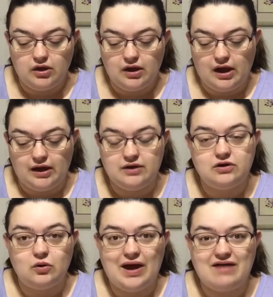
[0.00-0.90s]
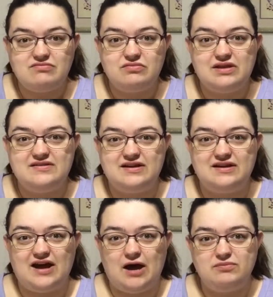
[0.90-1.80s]
I know I haven't really done an
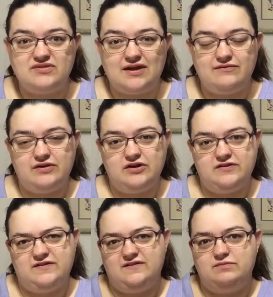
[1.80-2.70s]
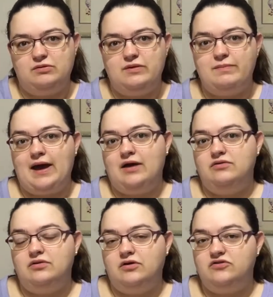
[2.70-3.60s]
update video since probably about
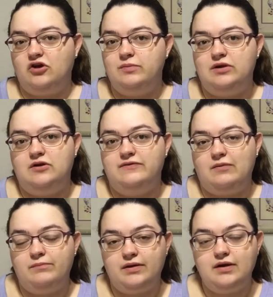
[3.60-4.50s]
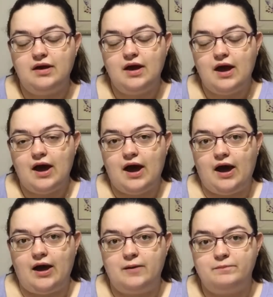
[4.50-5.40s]
October, November.
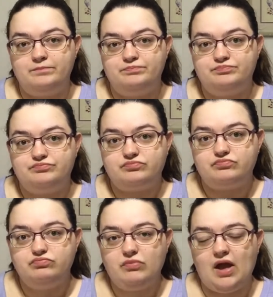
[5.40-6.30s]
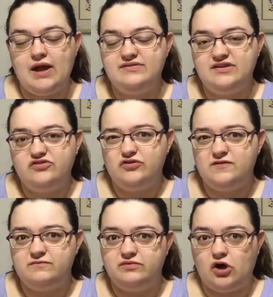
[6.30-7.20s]
I did do
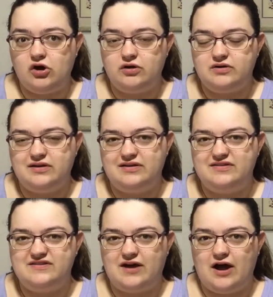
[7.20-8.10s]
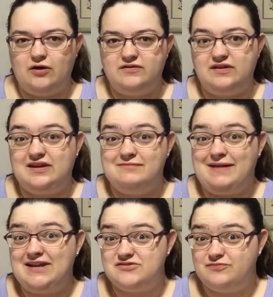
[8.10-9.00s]
some vlog styles and then a
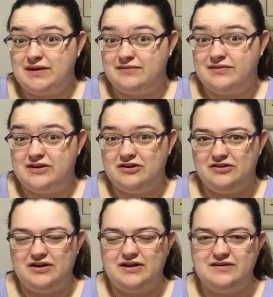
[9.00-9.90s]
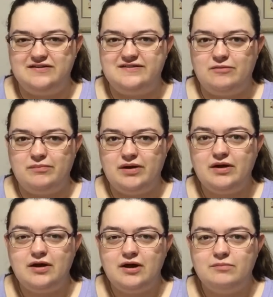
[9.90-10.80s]
major big video in December,
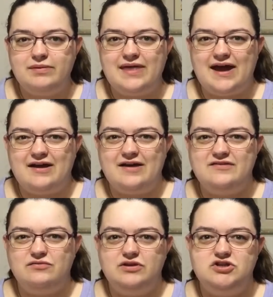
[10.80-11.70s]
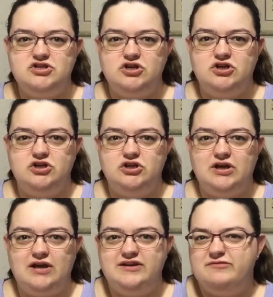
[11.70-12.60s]
but that hasn't really shown you
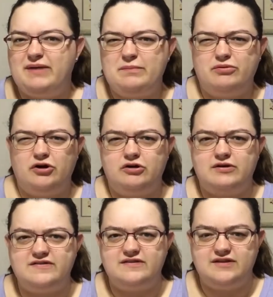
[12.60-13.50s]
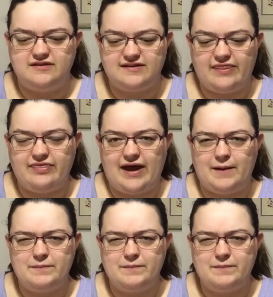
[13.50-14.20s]
any of my progress and things like that.